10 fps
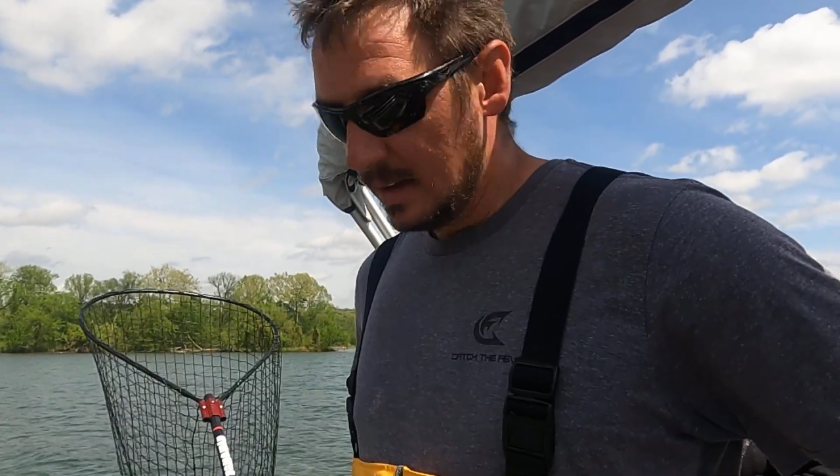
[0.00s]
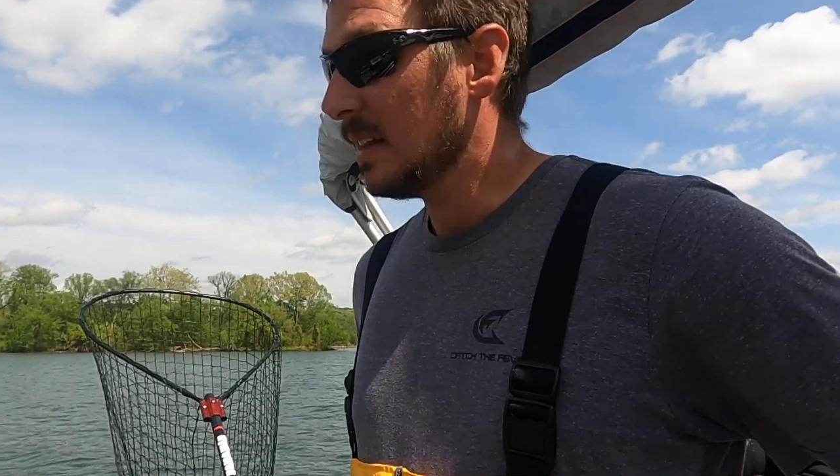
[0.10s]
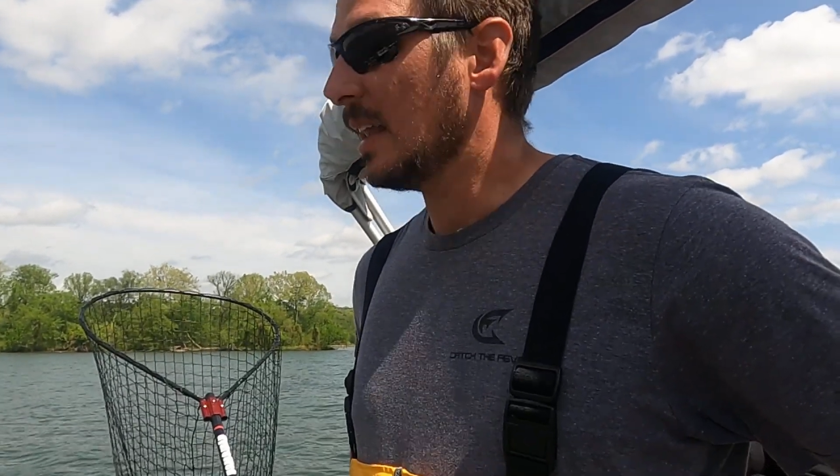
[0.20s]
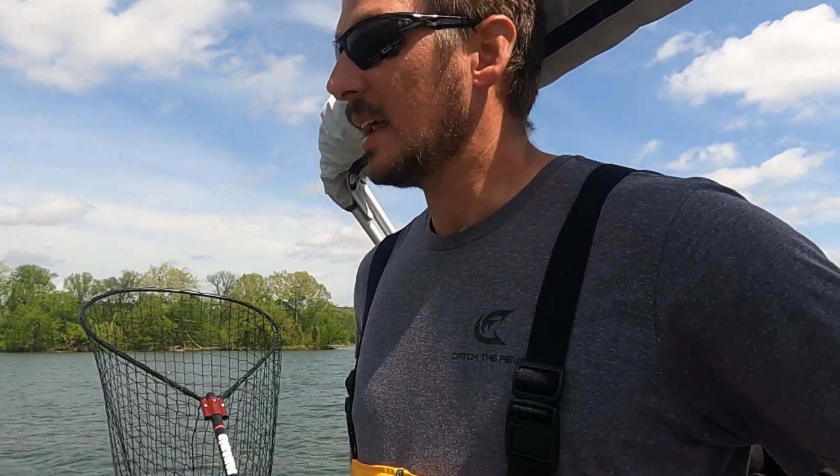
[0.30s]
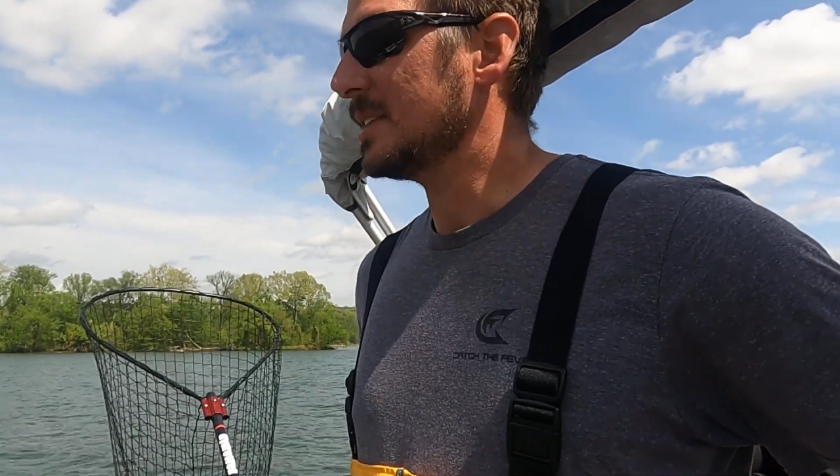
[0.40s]

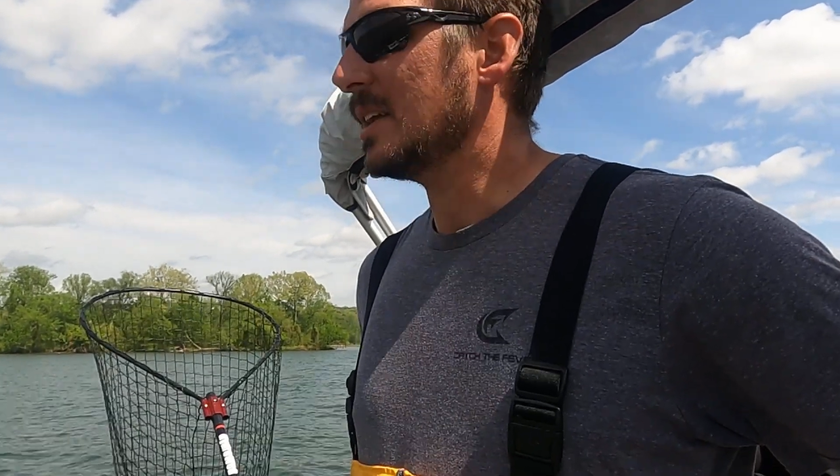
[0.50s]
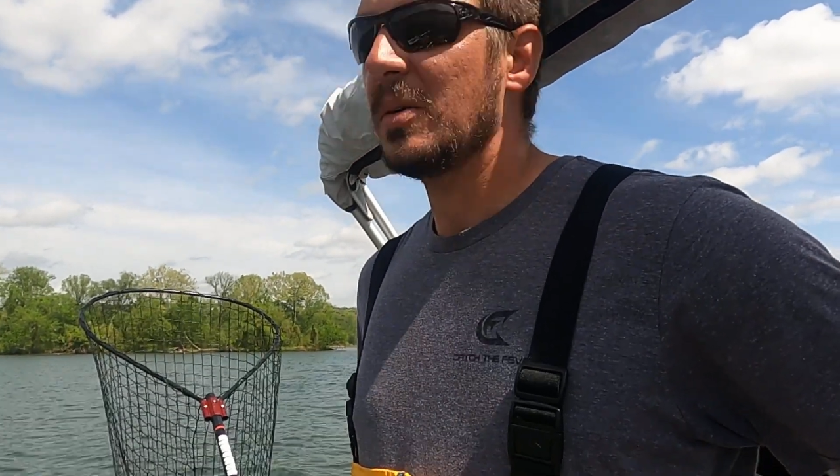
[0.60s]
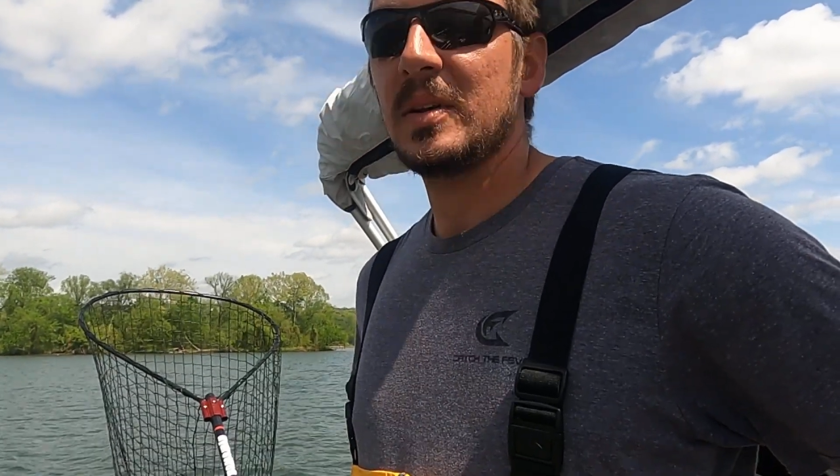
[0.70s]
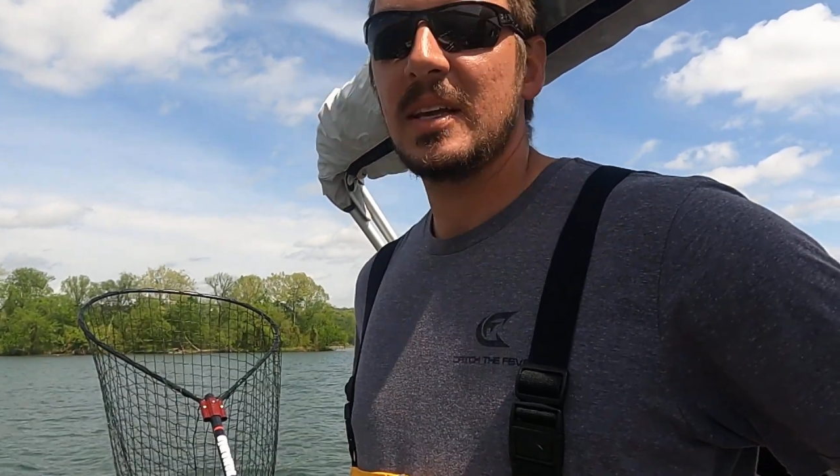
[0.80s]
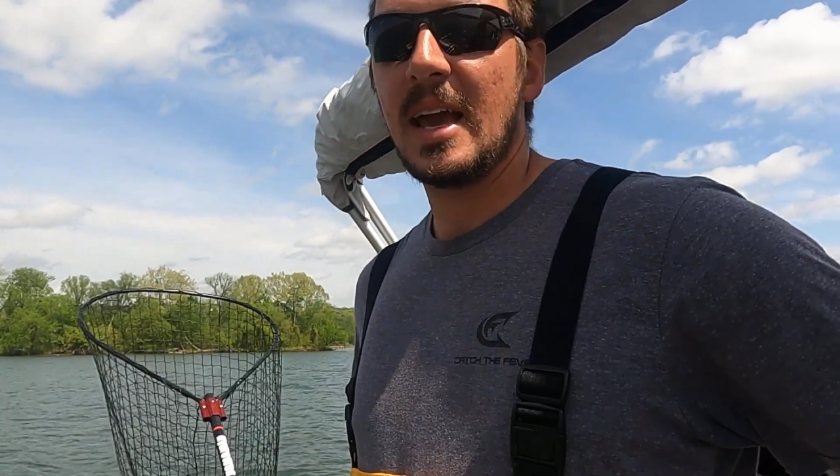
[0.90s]
Let us know
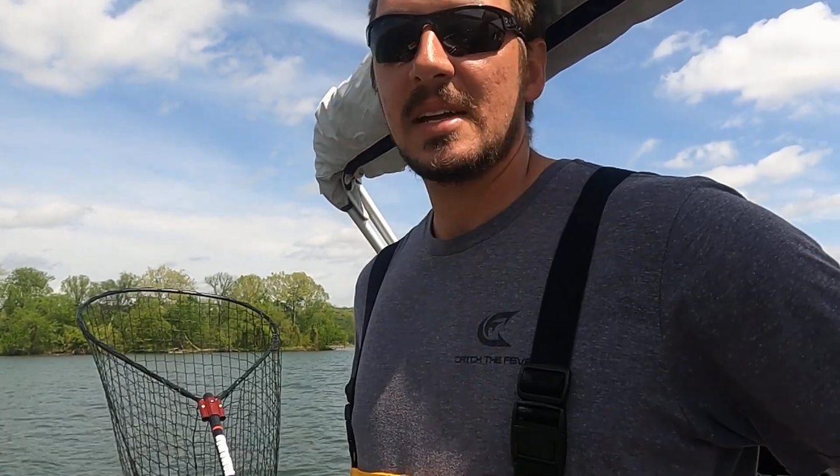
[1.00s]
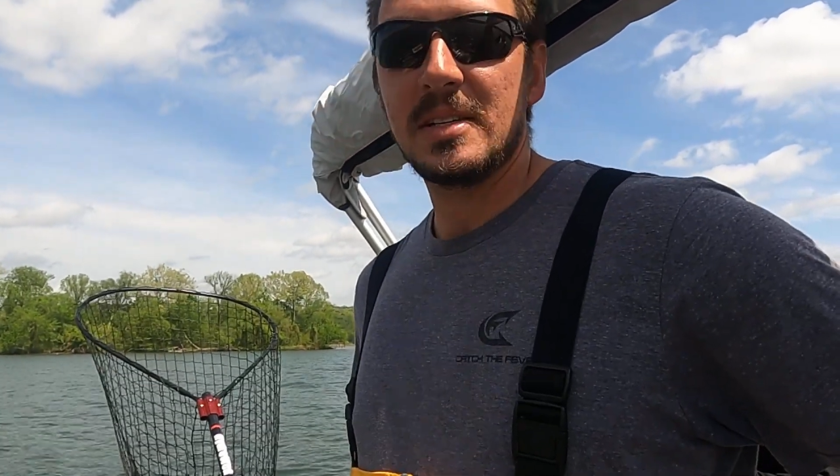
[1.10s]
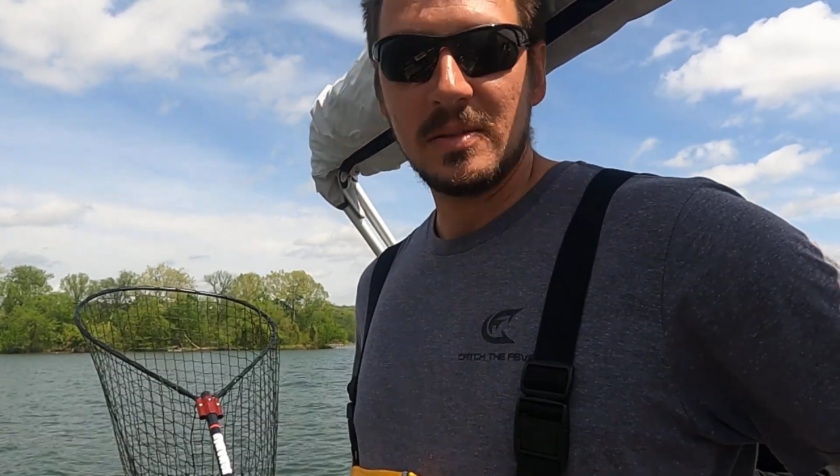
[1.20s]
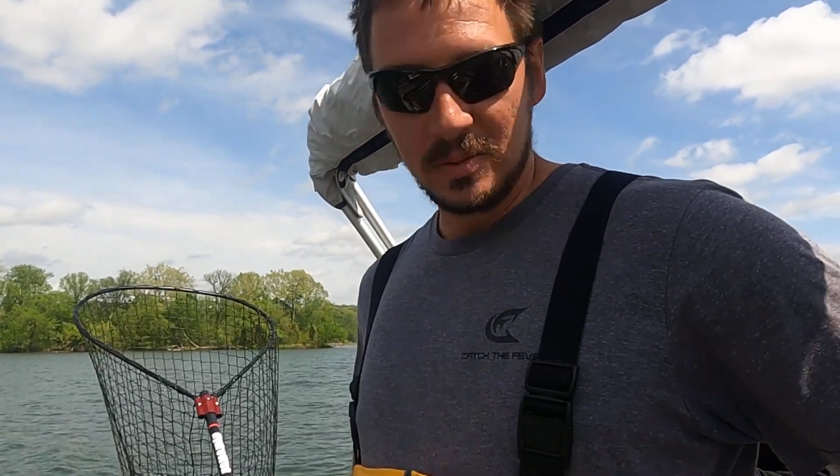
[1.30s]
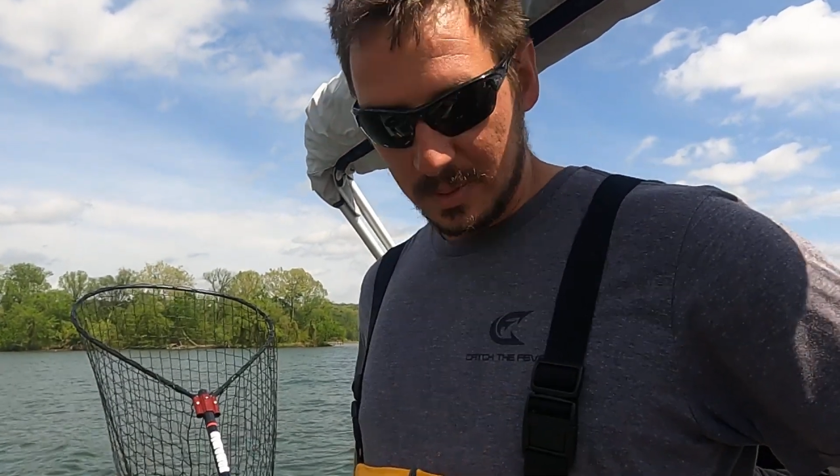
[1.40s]
when you catch
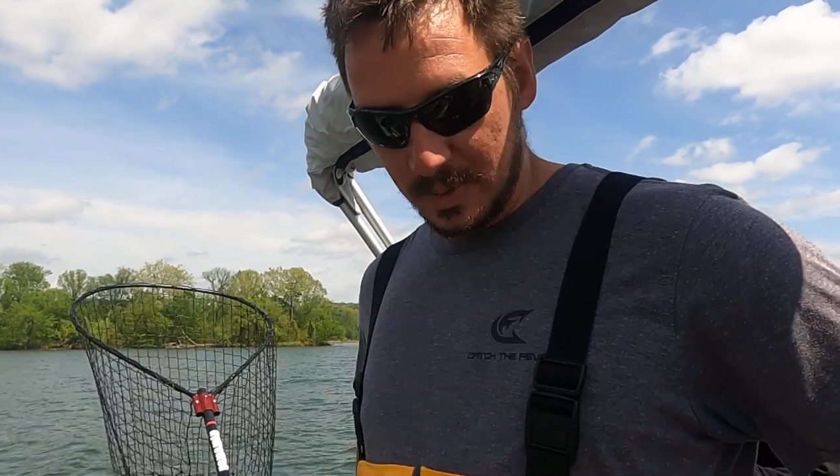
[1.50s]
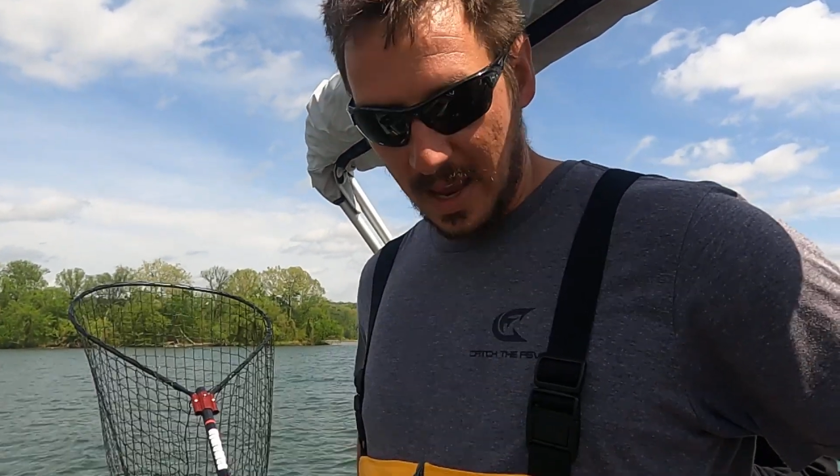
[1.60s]
it. We'd be